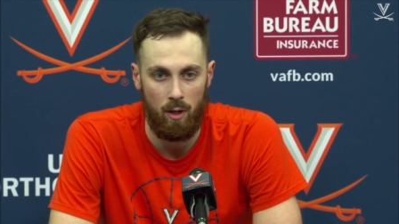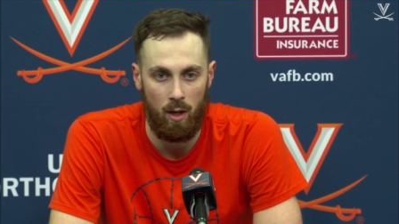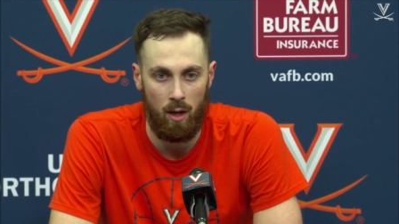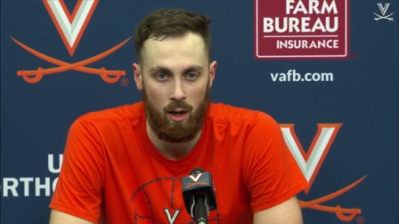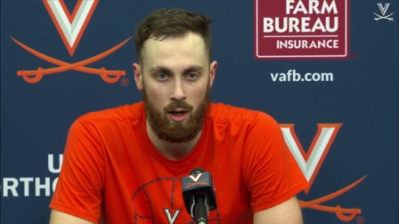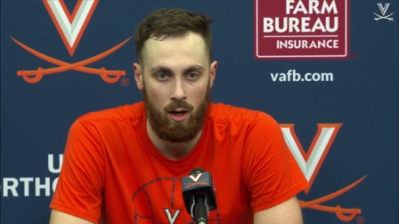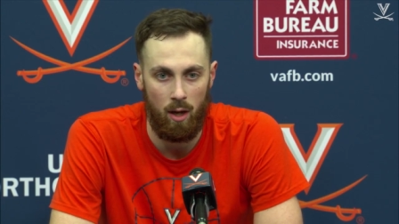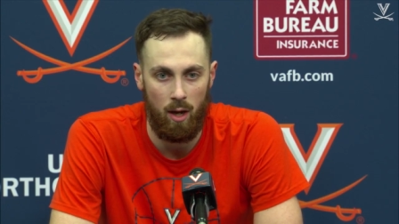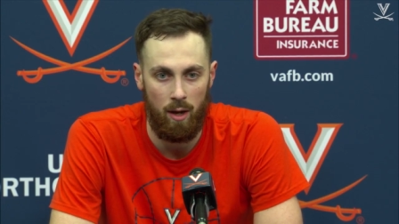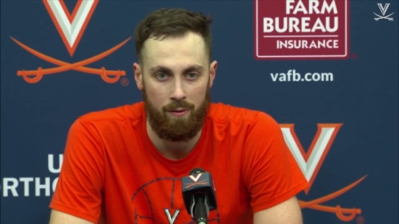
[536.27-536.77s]

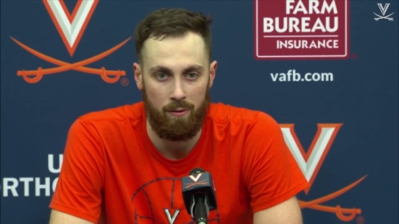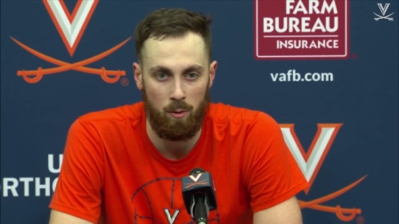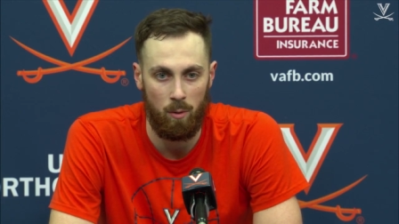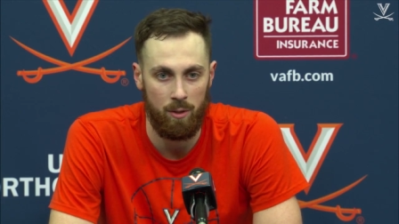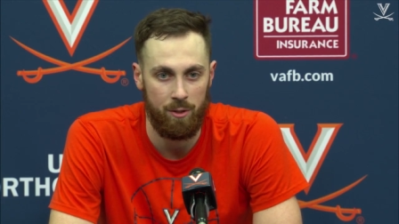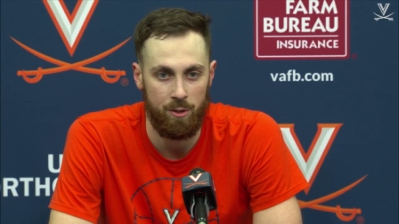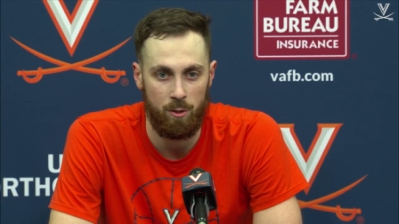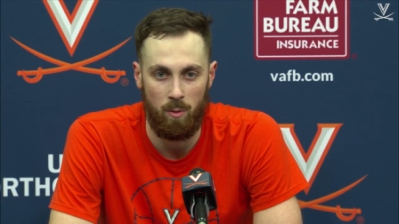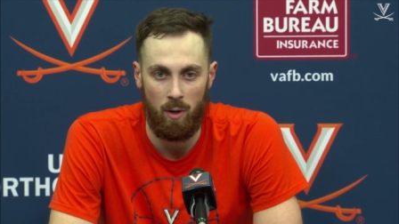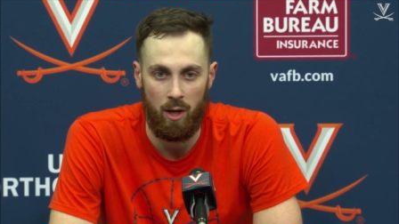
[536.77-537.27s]
Uh, every
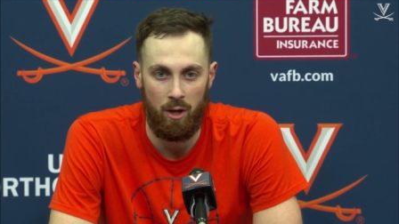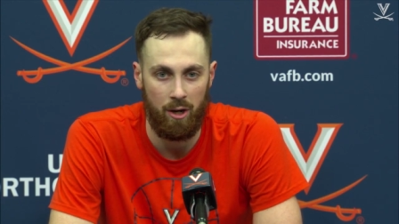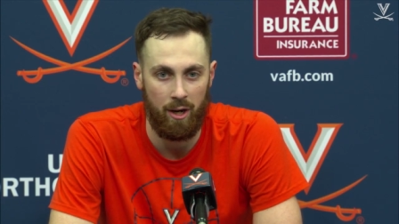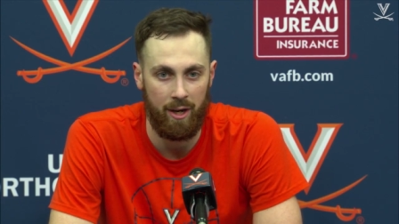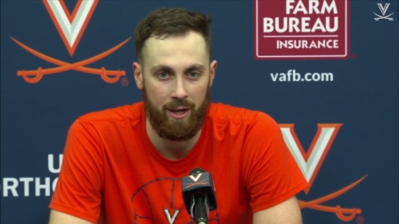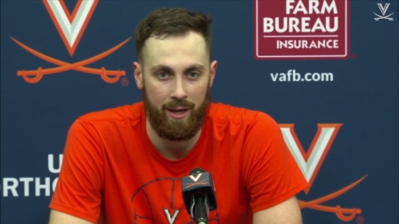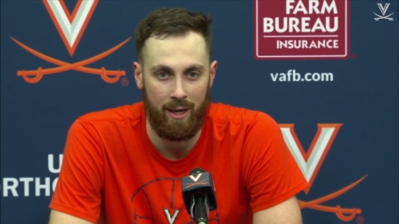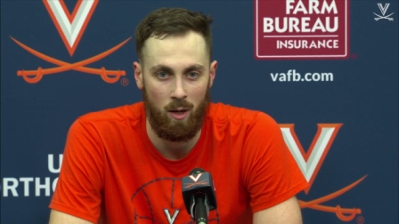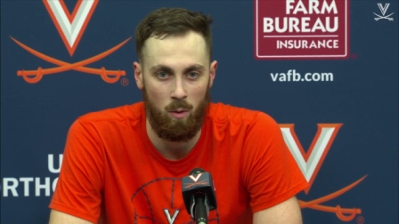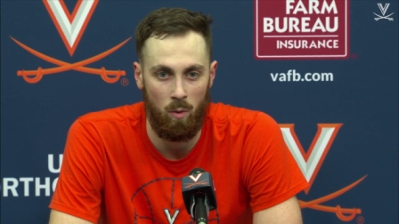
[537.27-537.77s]
once in a while, you're
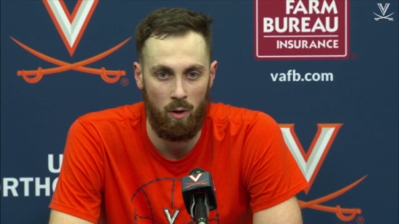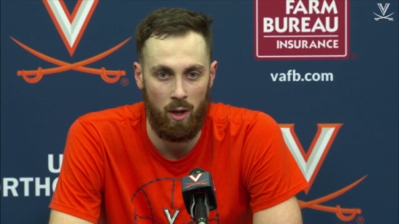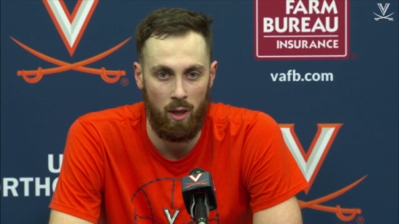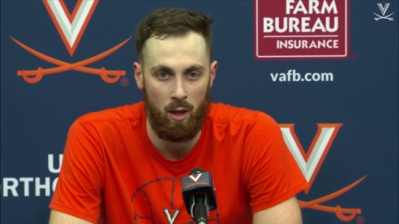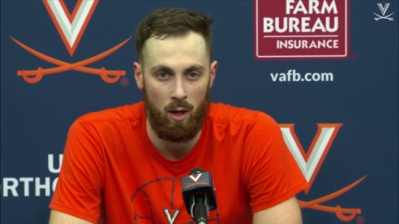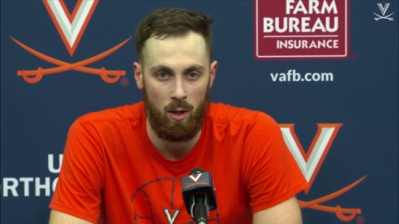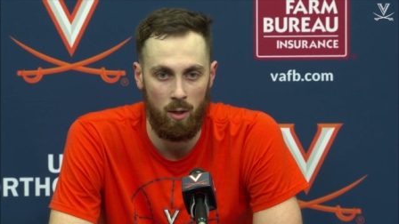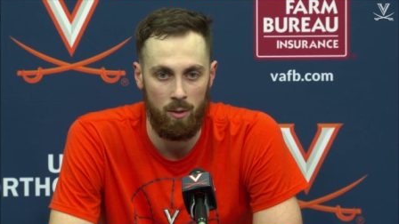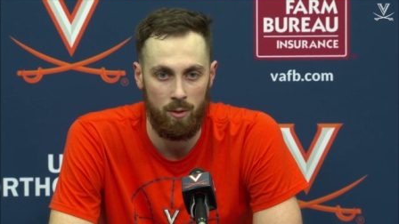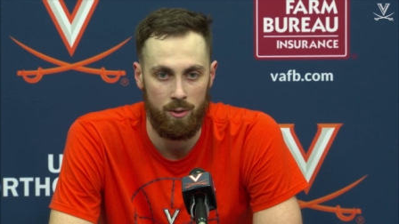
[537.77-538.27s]
going to get one of
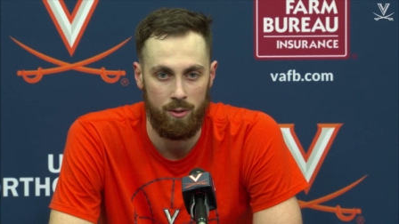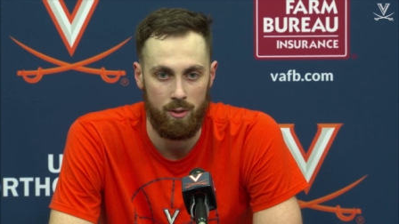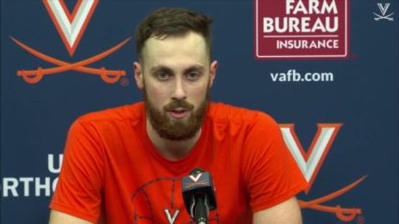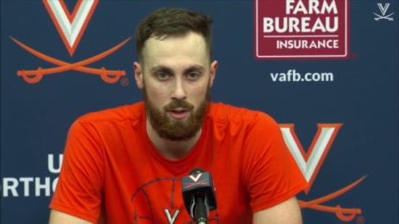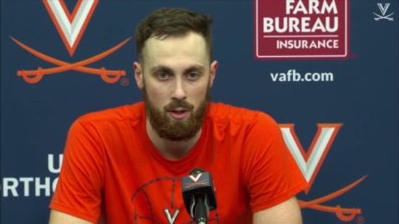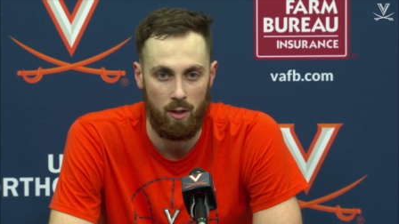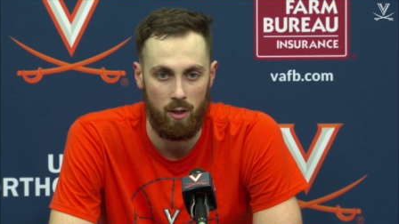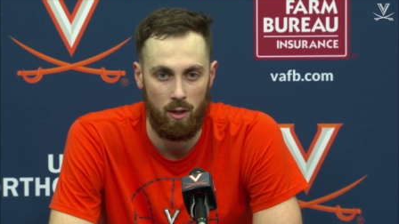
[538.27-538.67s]
those,